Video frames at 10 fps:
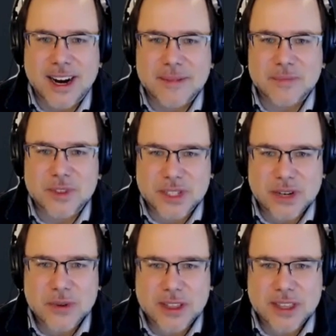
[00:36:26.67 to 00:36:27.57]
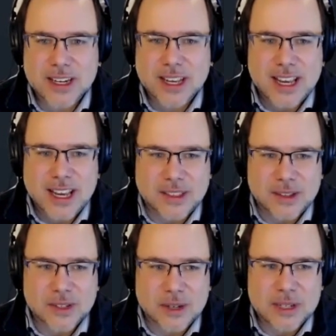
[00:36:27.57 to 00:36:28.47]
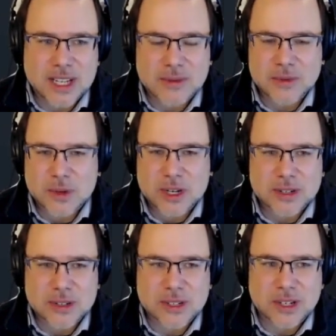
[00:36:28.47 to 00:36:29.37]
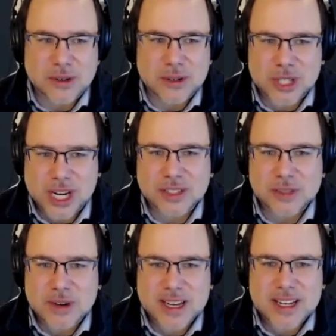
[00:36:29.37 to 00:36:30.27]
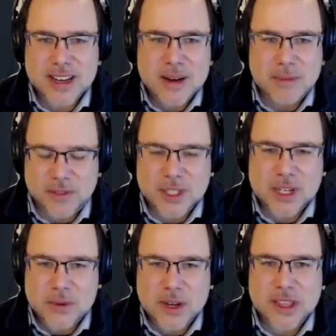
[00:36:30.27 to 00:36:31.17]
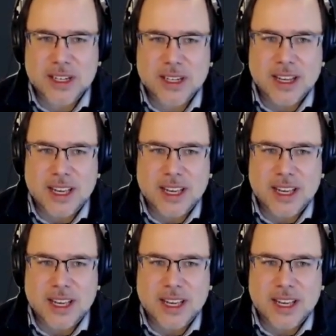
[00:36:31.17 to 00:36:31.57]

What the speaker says: Stick with it. There's going to be times where you're challenged by it, but if you stick with it,